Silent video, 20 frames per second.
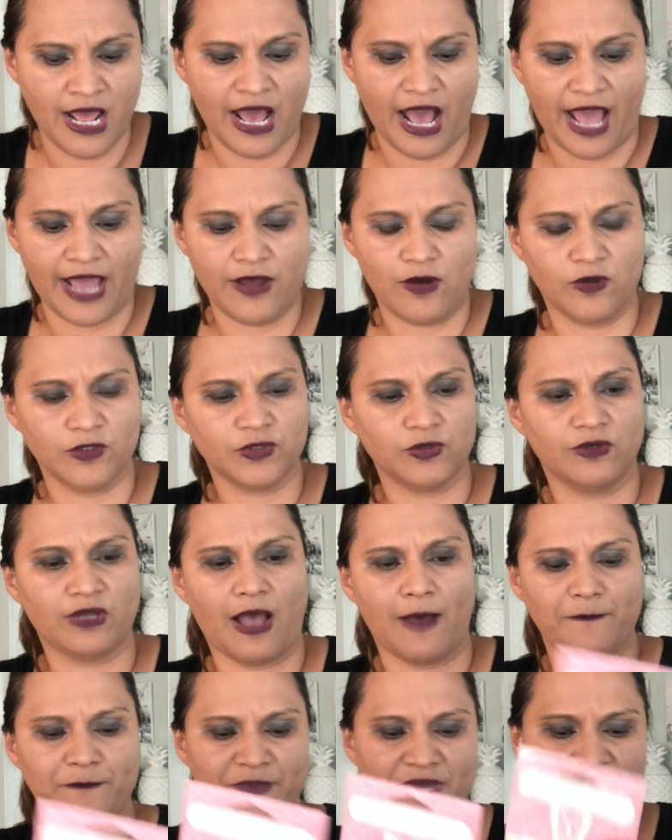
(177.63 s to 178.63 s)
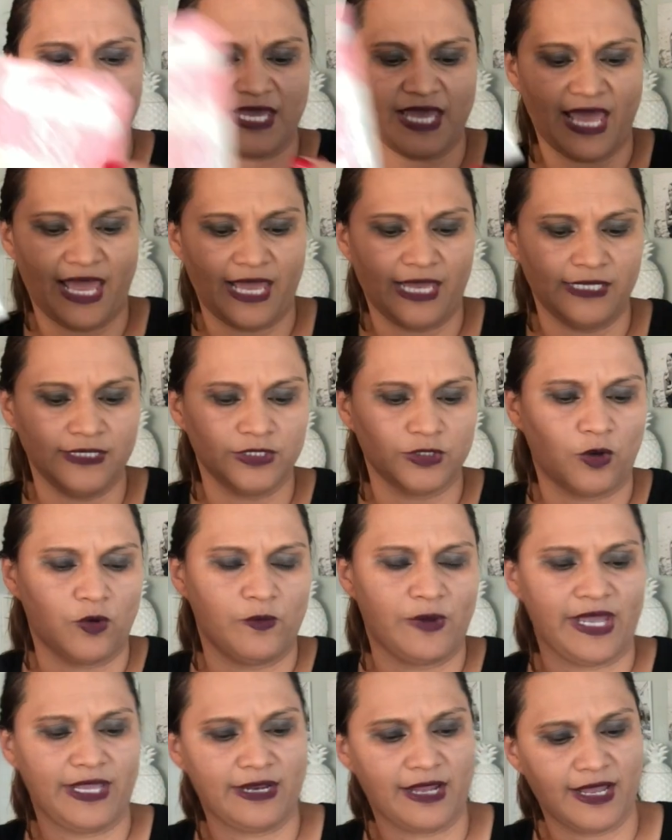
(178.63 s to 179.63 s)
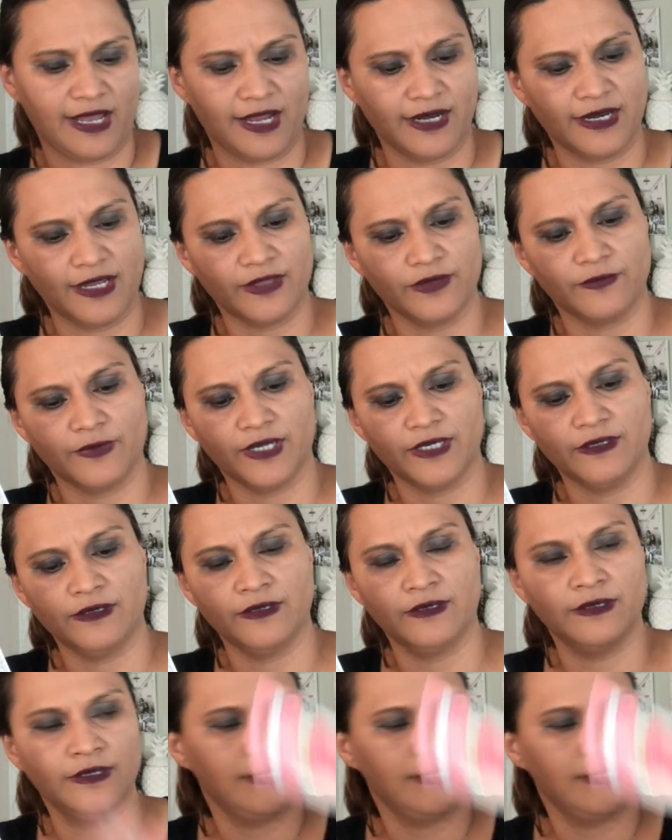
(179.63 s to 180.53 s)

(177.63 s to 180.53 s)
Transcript: I also got Pink Haze. Oh wait, I got another one.